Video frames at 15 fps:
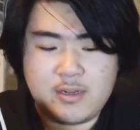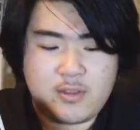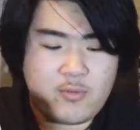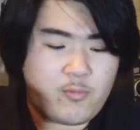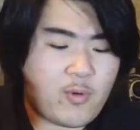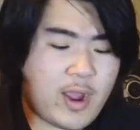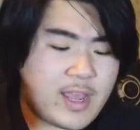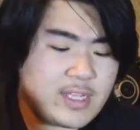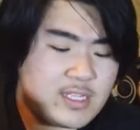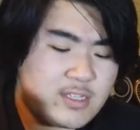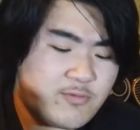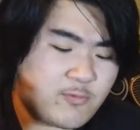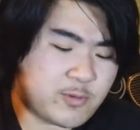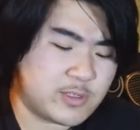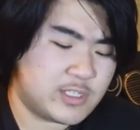The white,
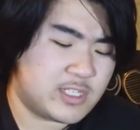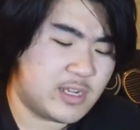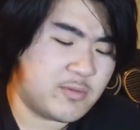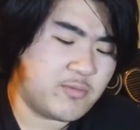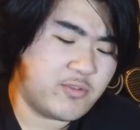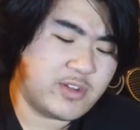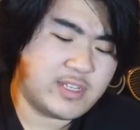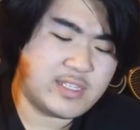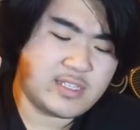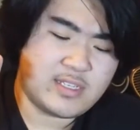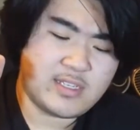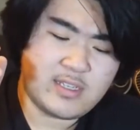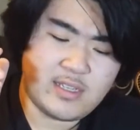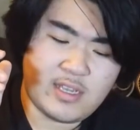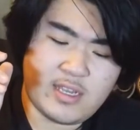for some
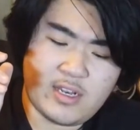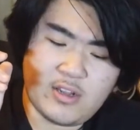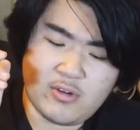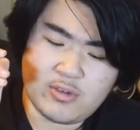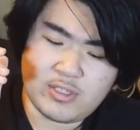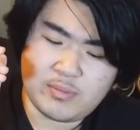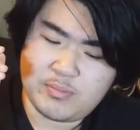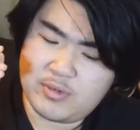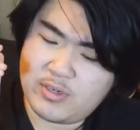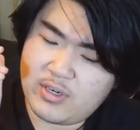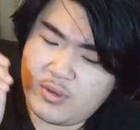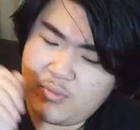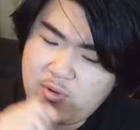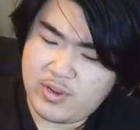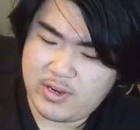reason, it looks
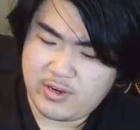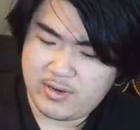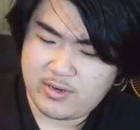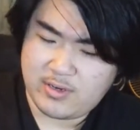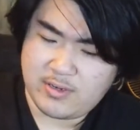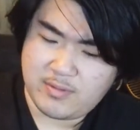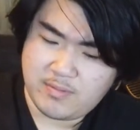pretty weird.